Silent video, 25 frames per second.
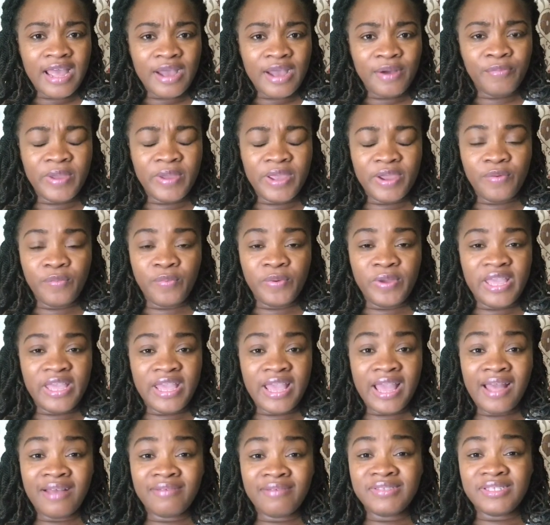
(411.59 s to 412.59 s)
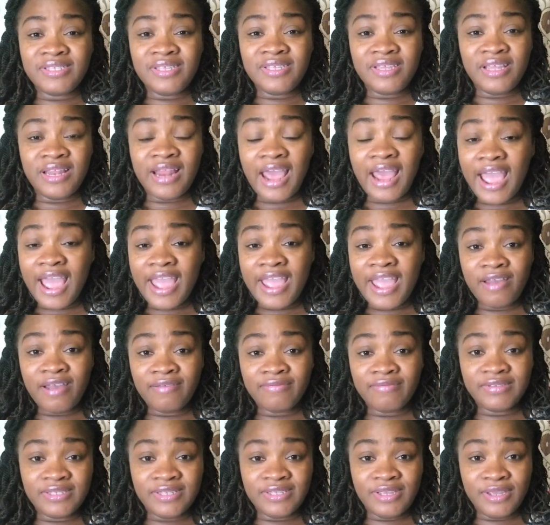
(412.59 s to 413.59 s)
We have seen, I
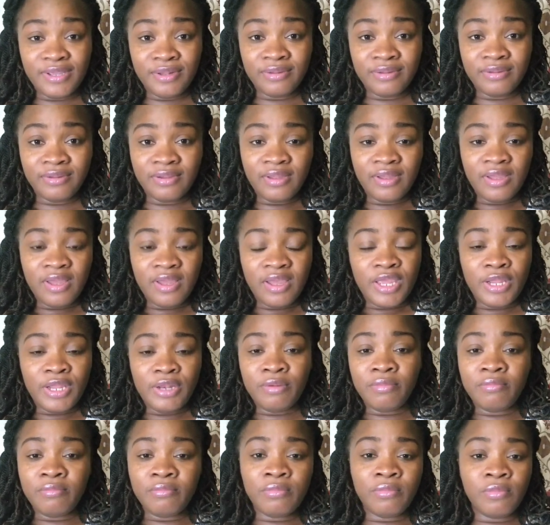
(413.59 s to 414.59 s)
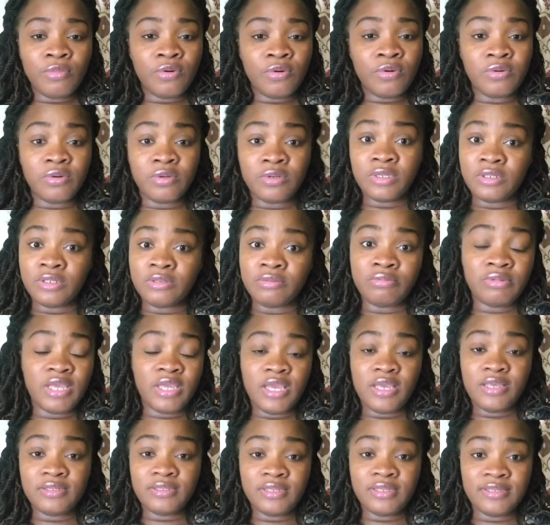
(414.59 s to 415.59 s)
have seen in more
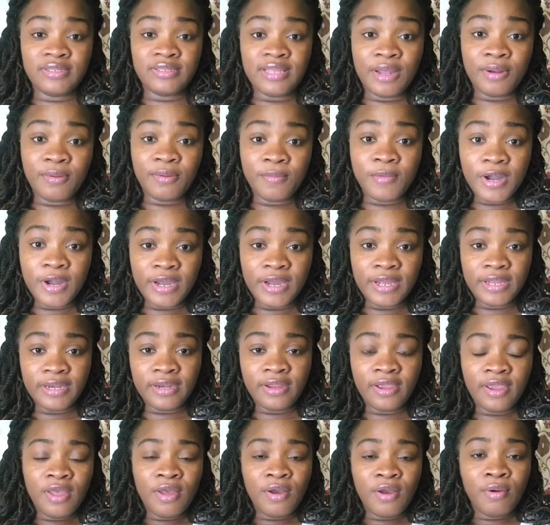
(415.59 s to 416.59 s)
cases than one,